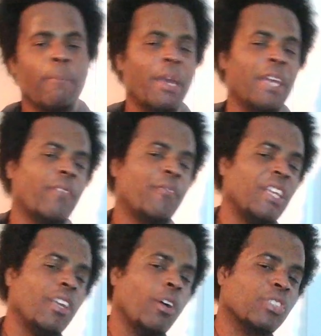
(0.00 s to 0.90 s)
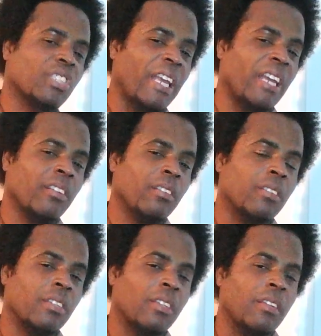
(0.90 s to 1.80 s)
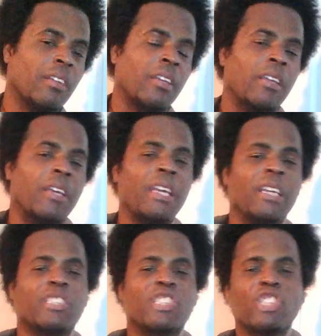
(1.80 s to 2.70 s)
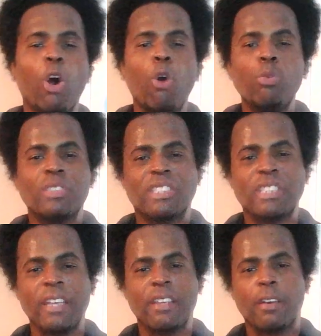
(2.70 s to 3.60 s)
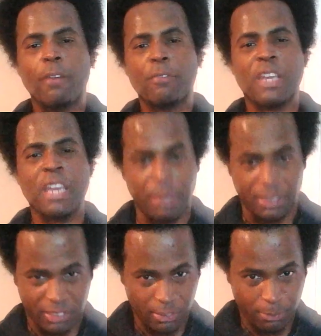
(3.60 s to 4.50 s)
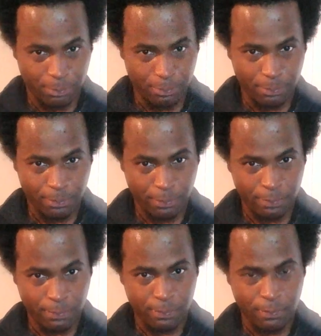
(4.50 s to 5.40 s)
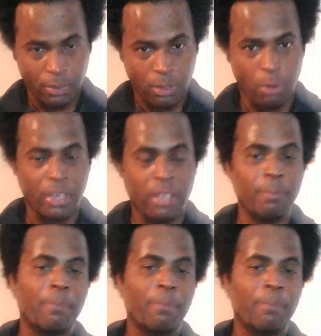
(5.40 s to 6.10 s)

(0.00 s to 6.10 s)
made a video saying he is so sick of Kemet. Okay?